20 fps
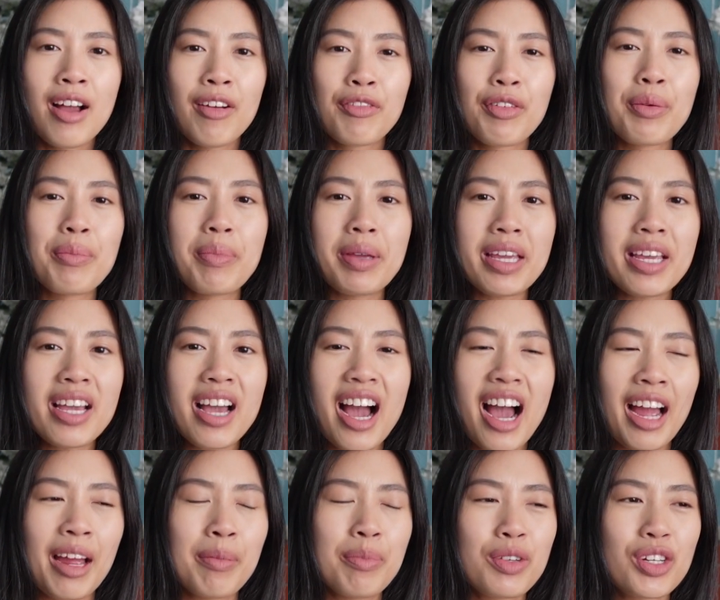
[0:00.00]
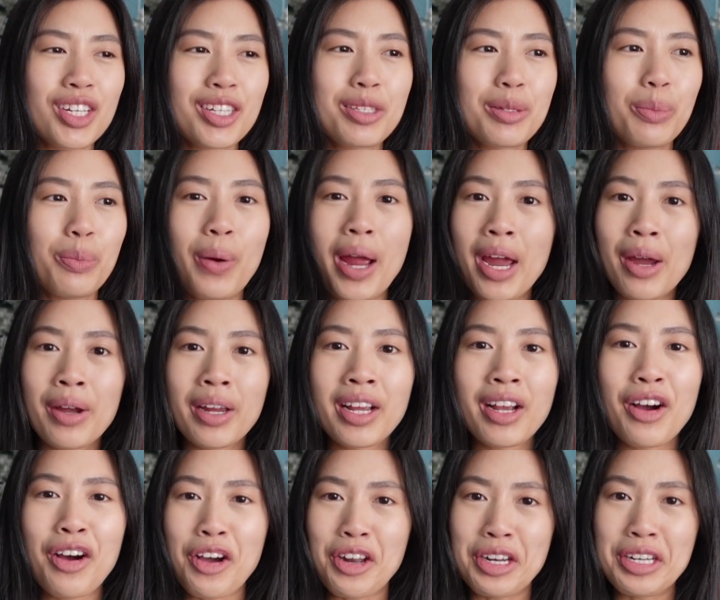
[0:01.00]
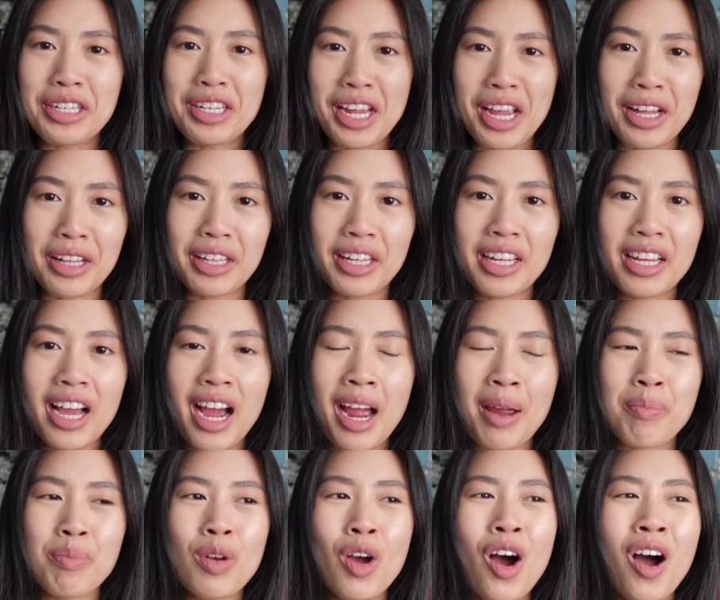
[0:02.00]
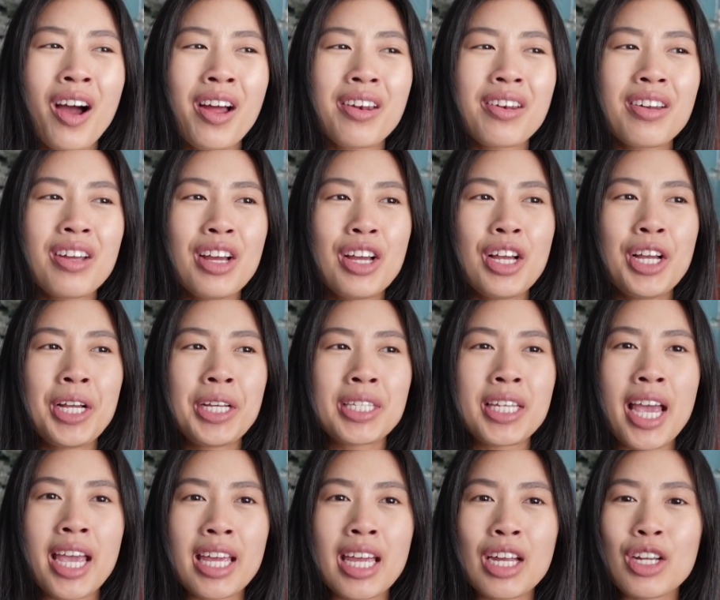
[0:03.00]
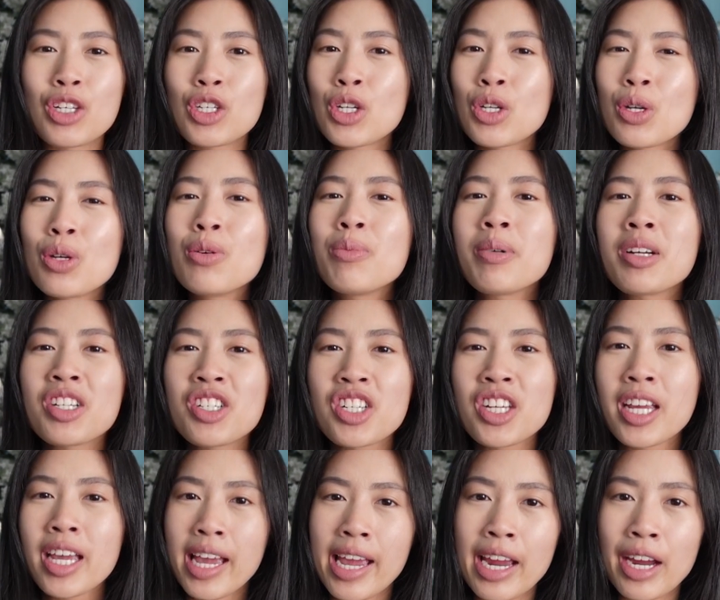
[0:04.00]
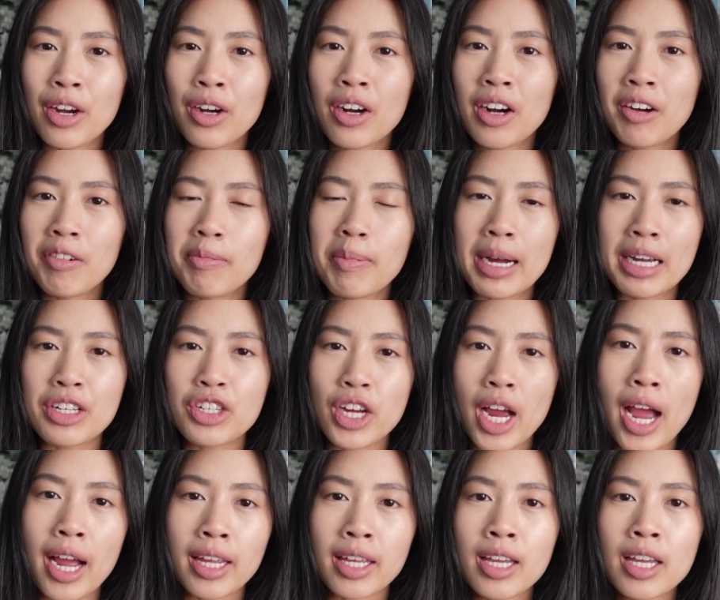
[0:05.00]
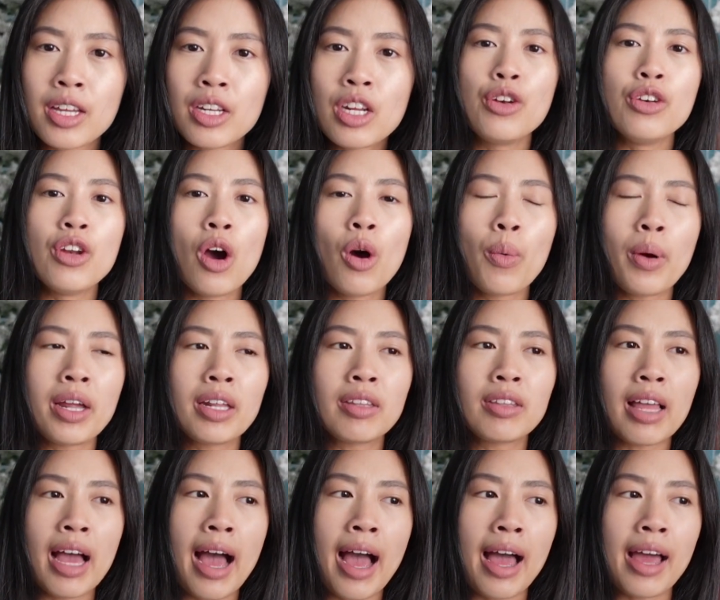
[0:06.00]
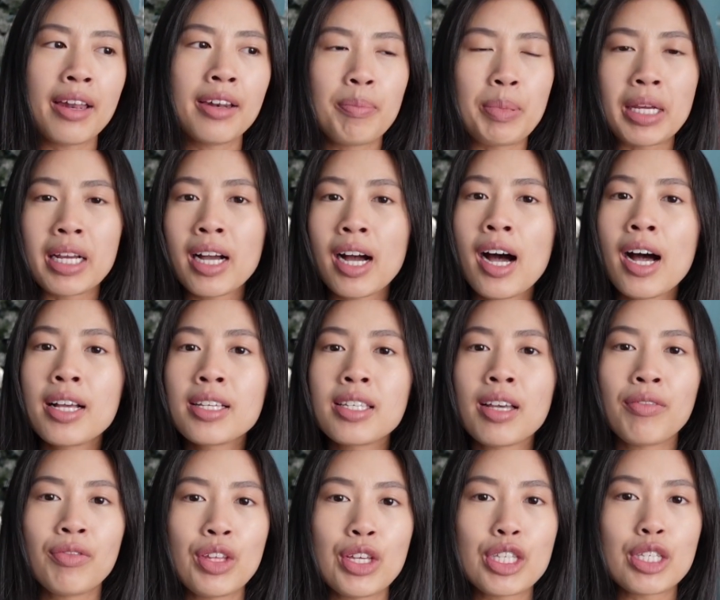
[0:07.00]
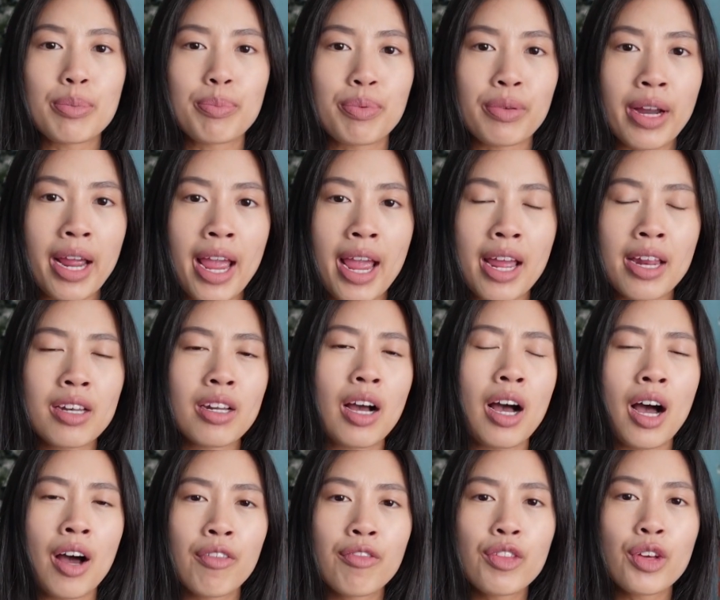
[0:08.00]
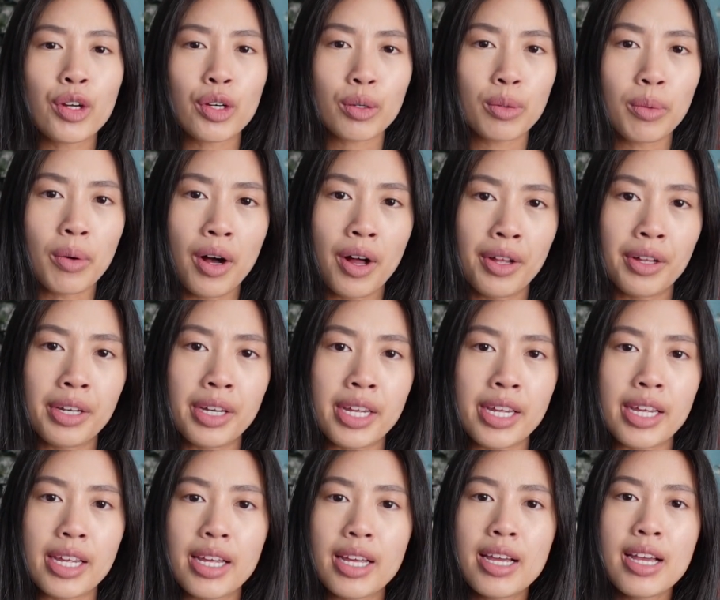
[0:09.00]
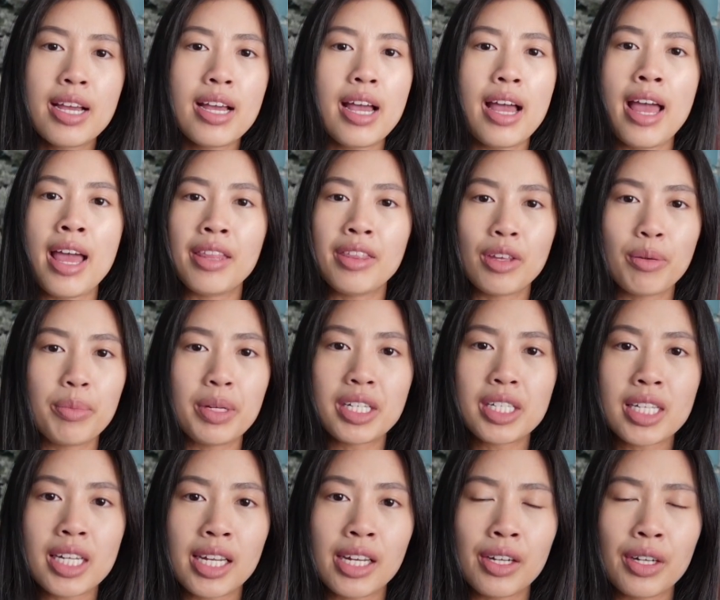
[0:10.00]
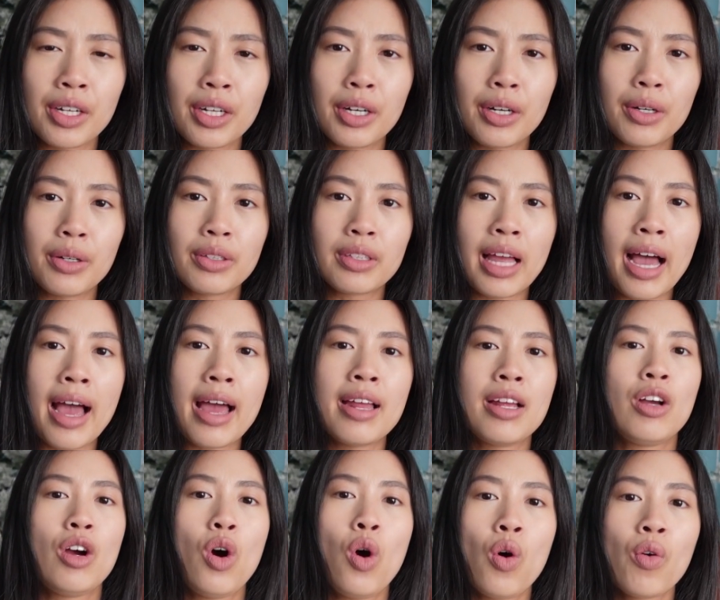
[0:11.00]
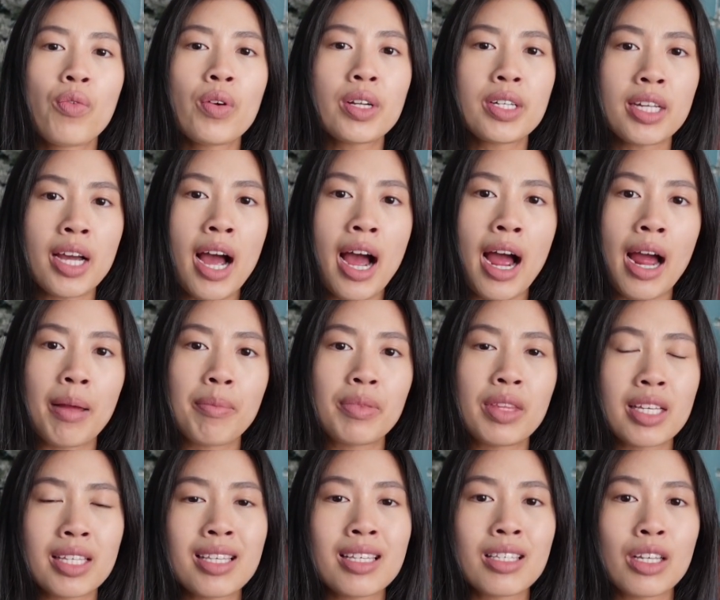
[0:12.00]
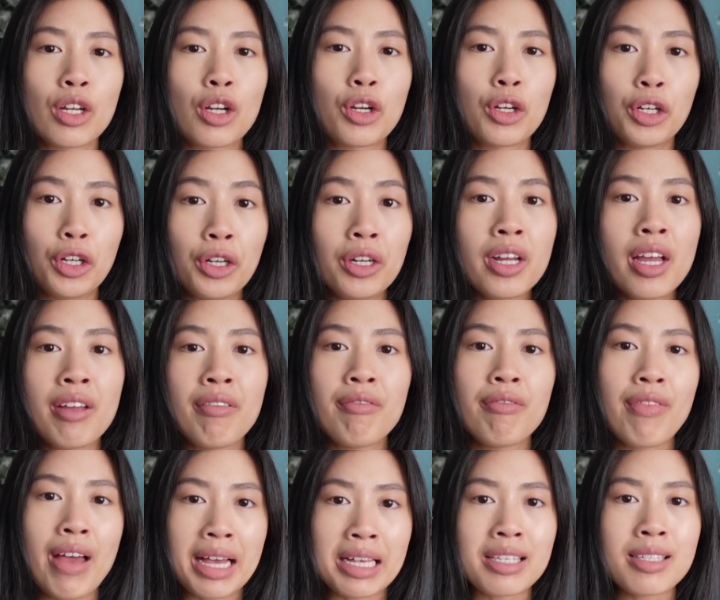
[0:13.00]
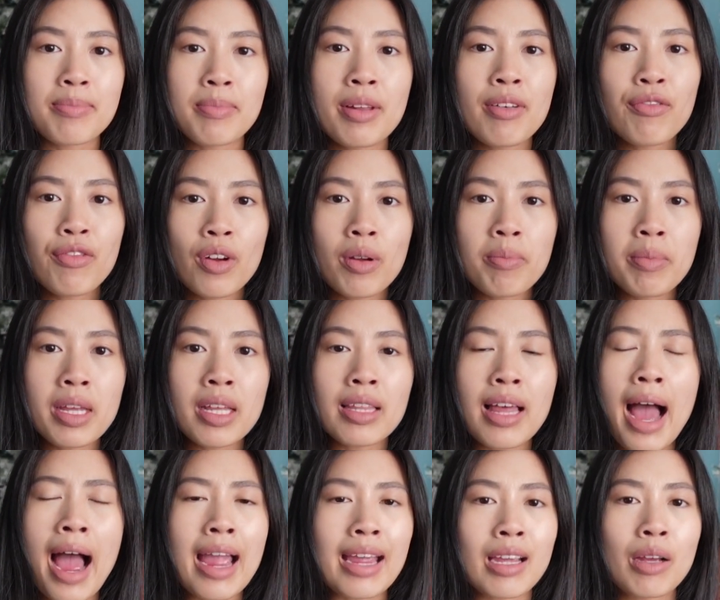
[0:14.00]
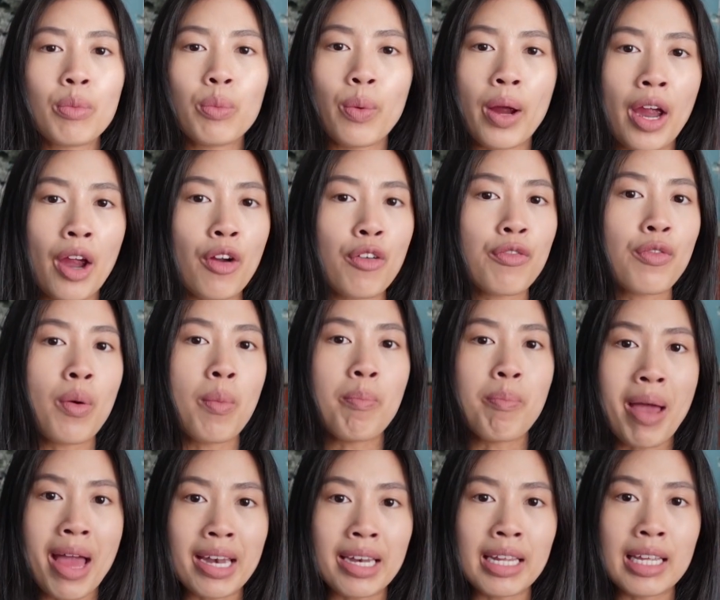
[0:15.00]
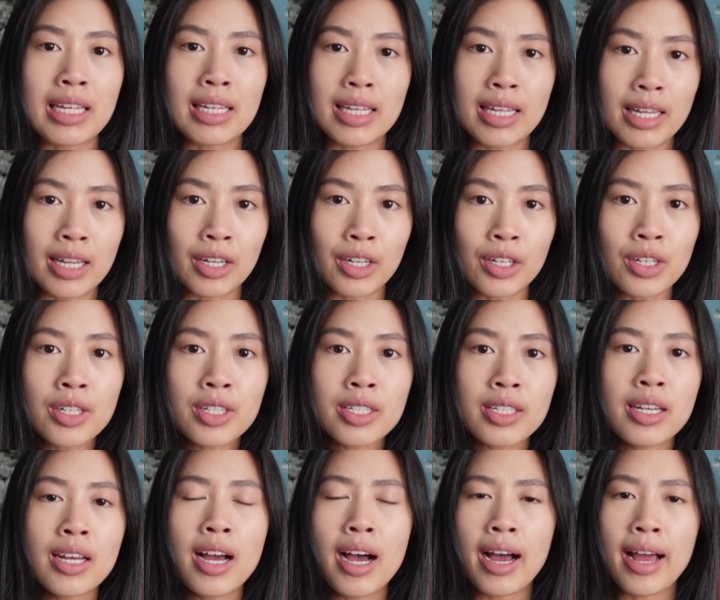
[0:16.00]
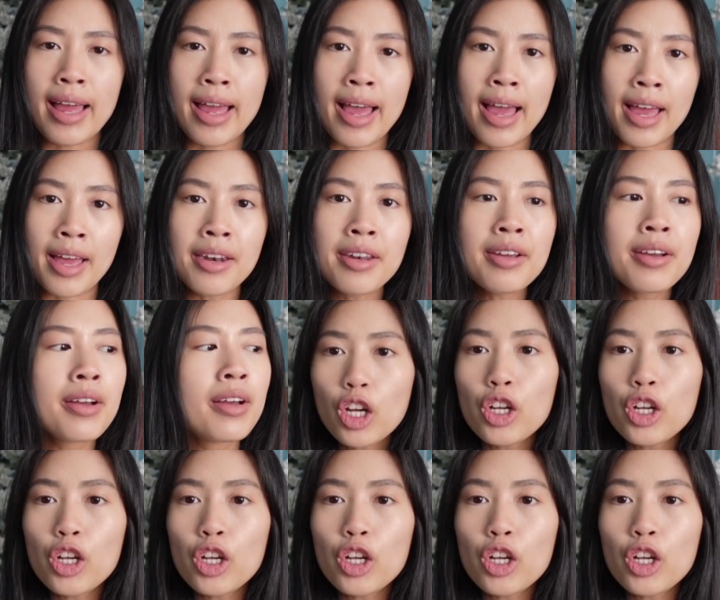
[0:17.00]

For me, I'm just wearing it on a daily. I'm not taking too much care of my jacket, knowing that because of this brand, of their quality, and the material that over time this is a good investment for me that I can wear for many years ahead.